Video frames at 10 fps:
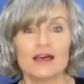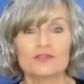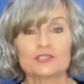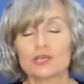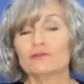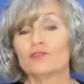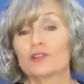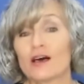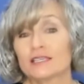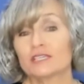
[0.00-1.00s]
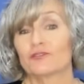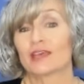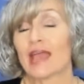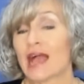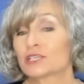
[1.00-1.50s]
The term
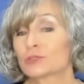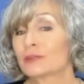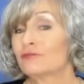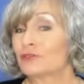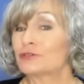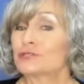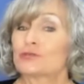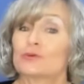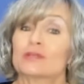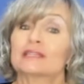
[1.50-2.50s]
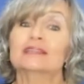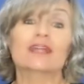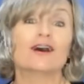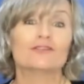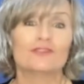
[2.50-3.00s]
philosophy actually refers to the
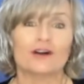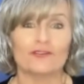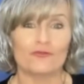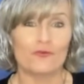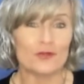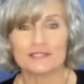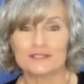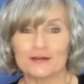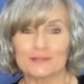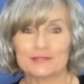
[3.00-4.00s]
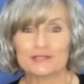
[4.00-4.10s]
love of wisdom.